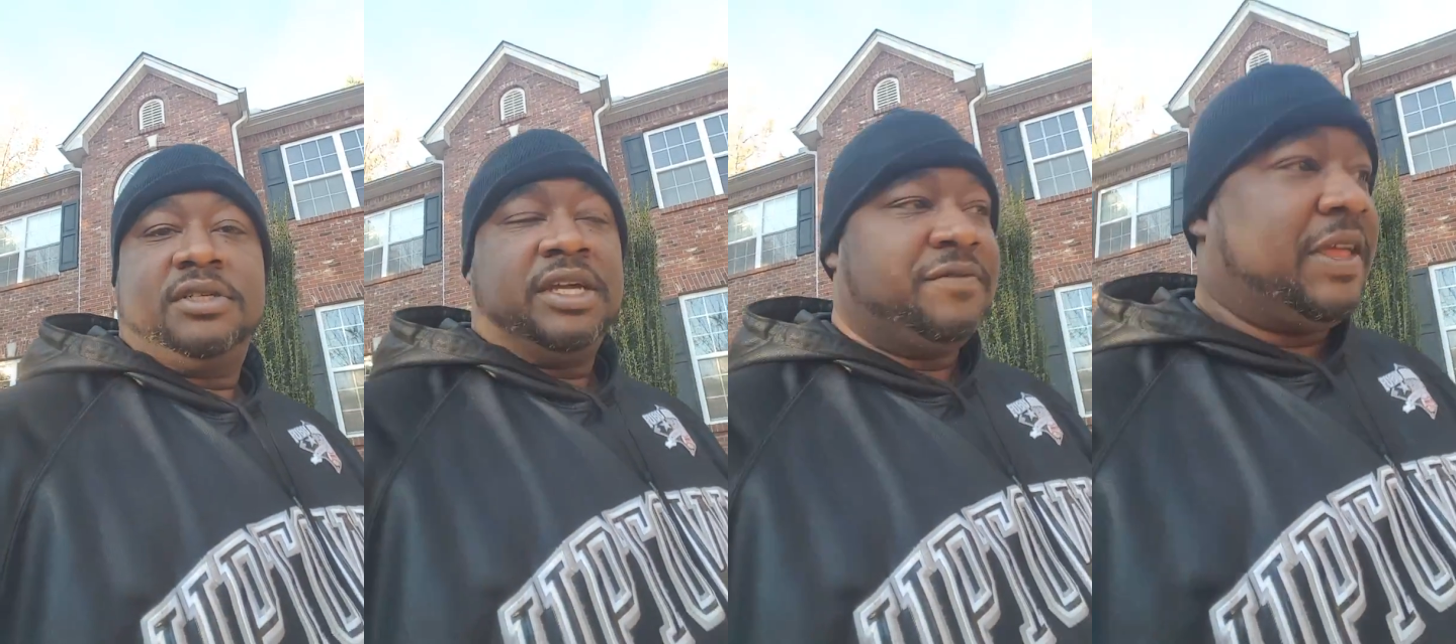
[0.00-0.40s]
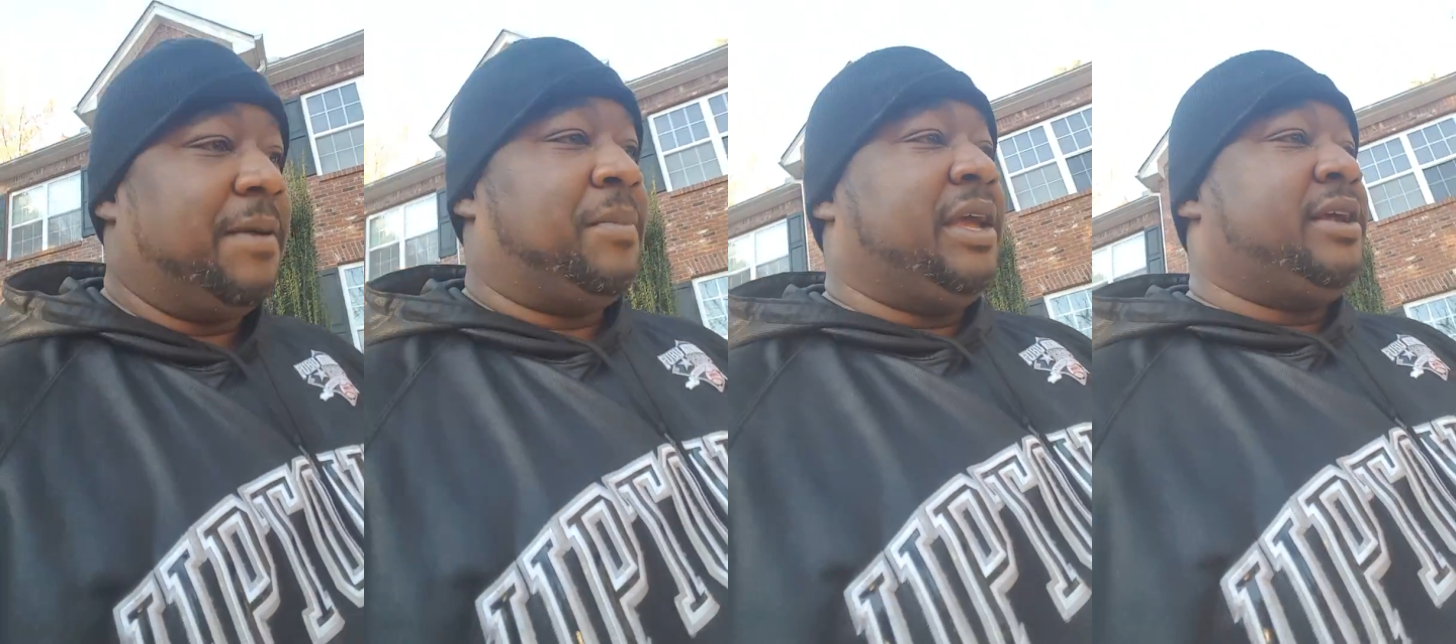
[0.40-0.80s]
If
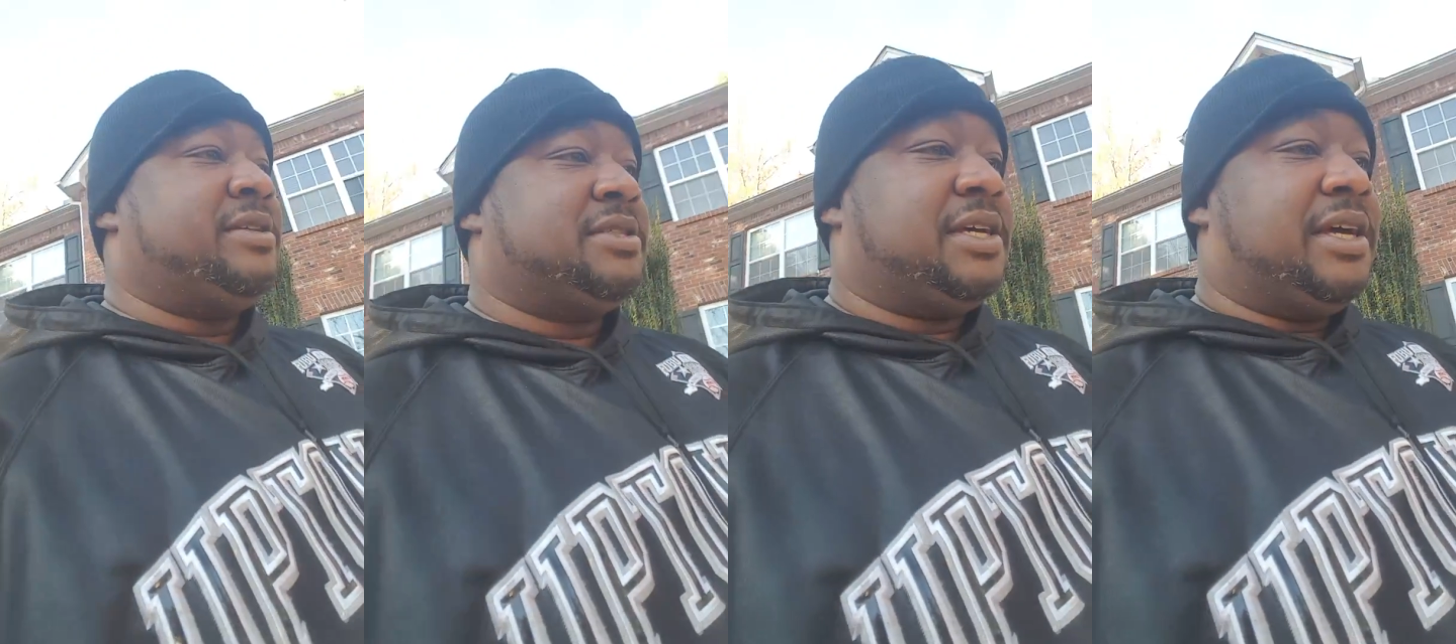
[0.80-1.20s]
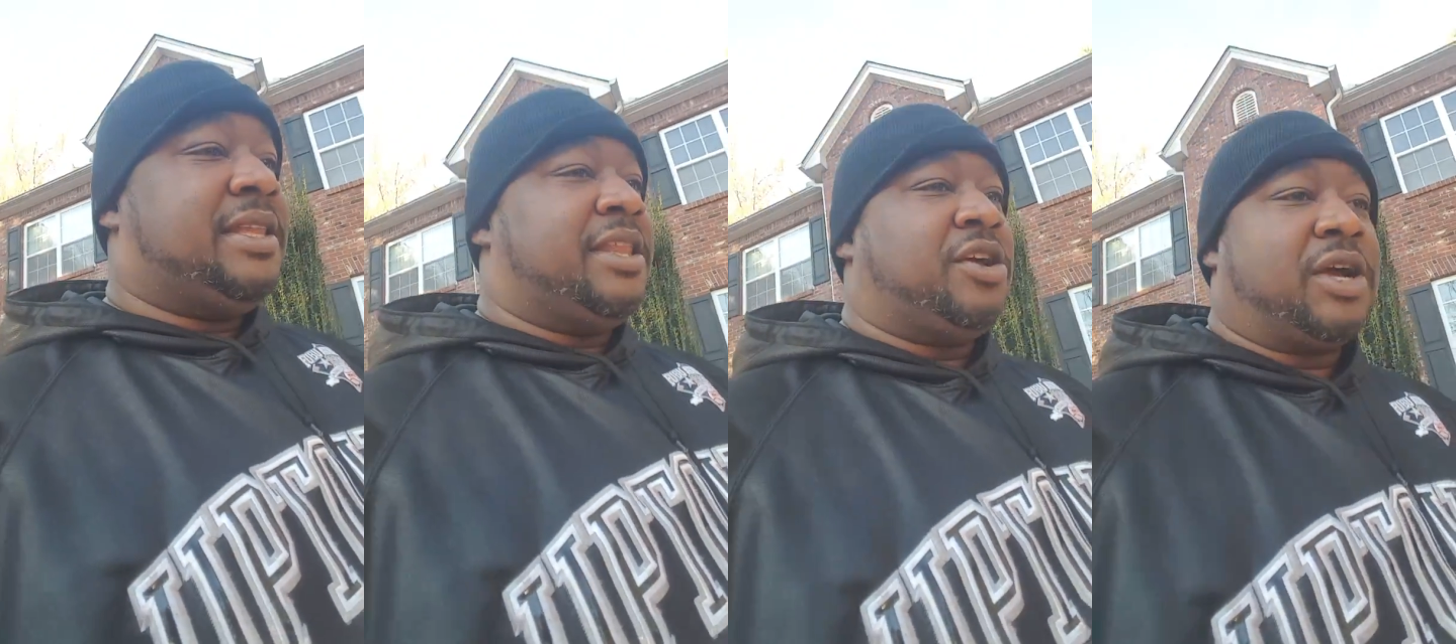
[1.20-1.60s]
that means
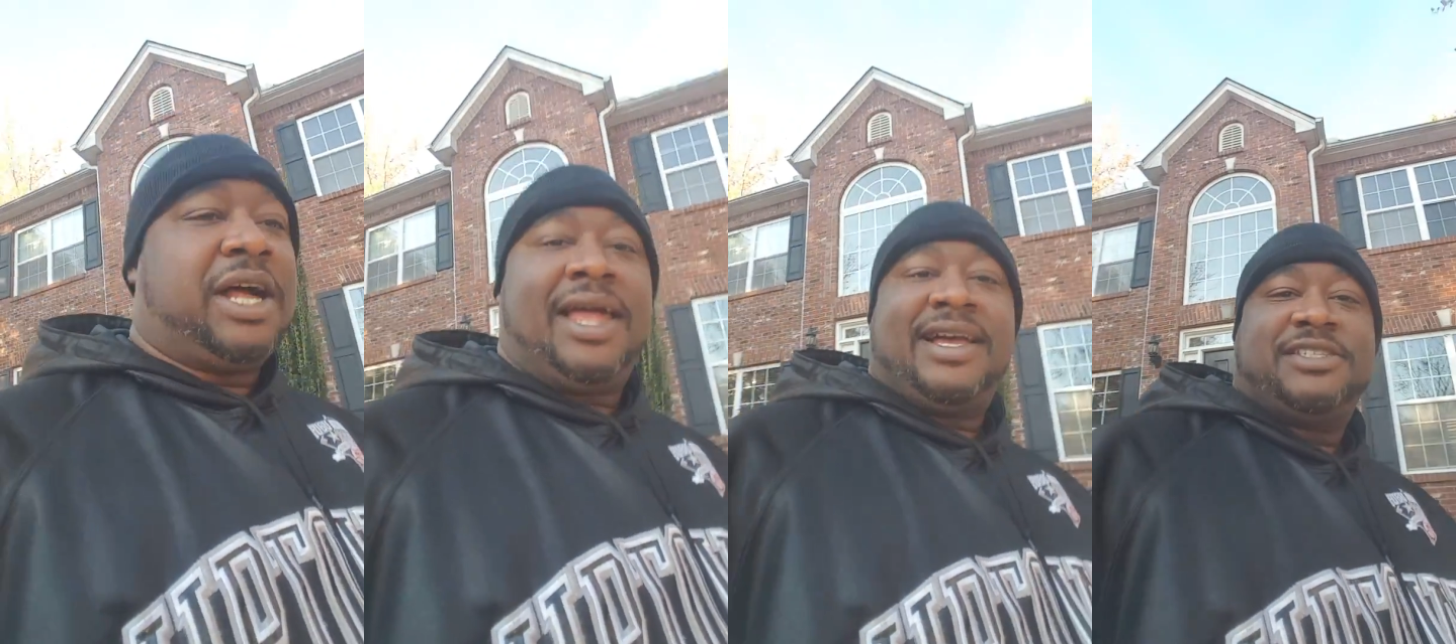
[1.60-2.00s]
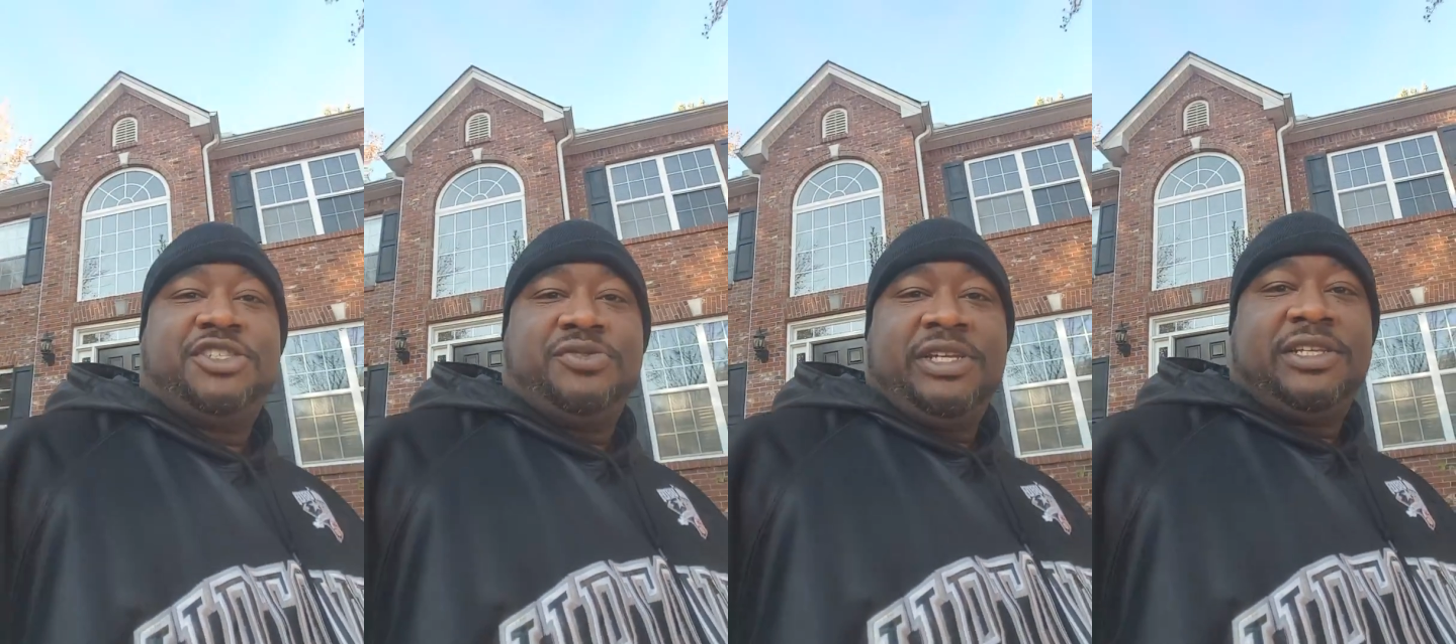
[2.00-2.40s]
that there are
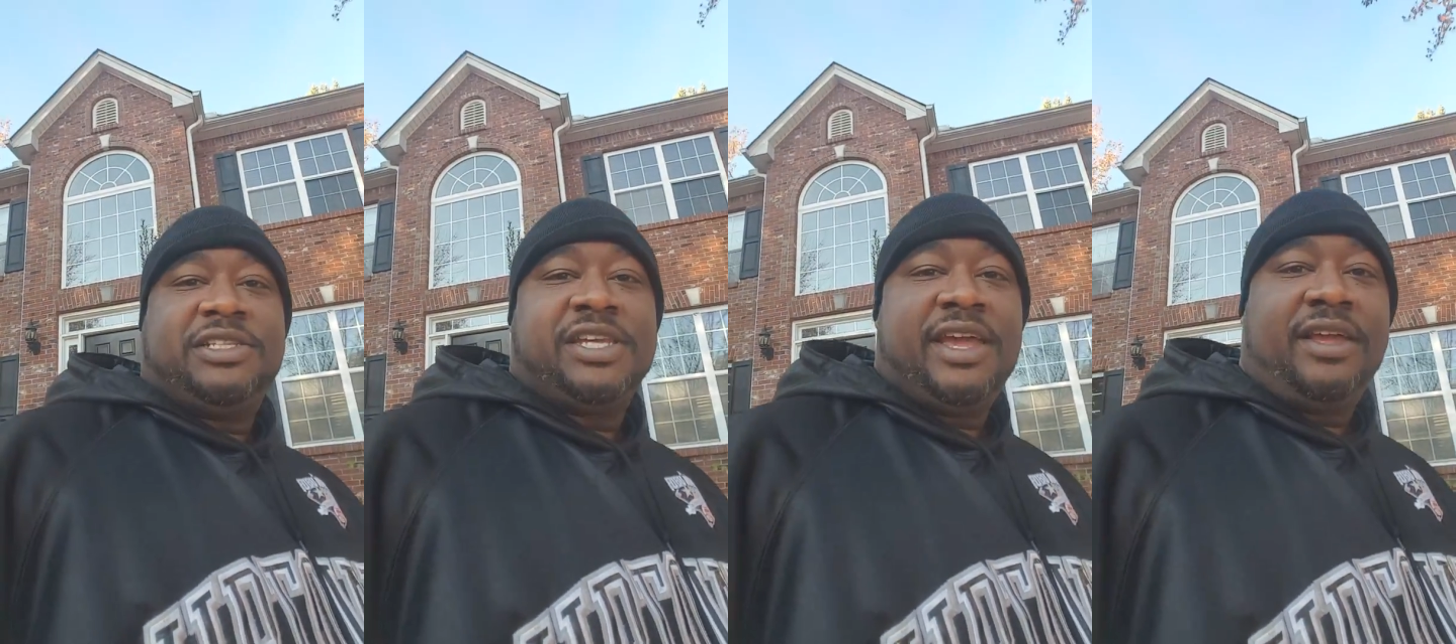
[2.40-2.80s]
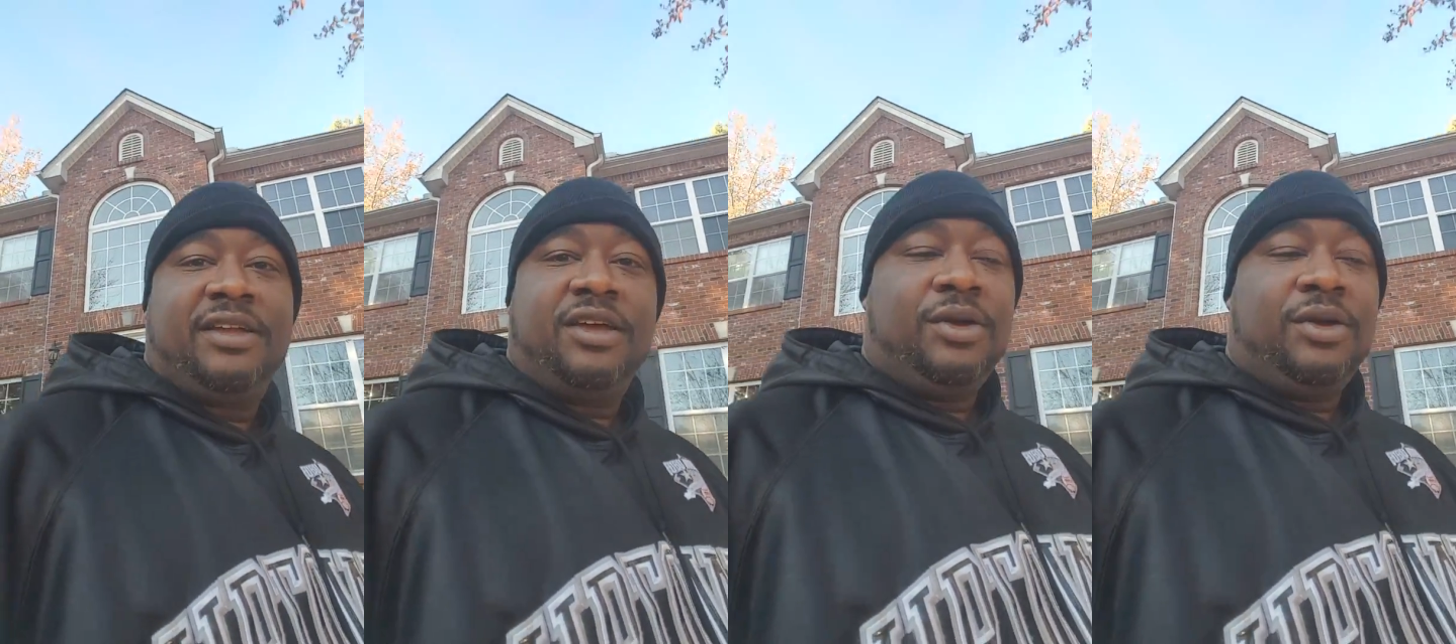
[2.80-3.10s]
classes you need to take,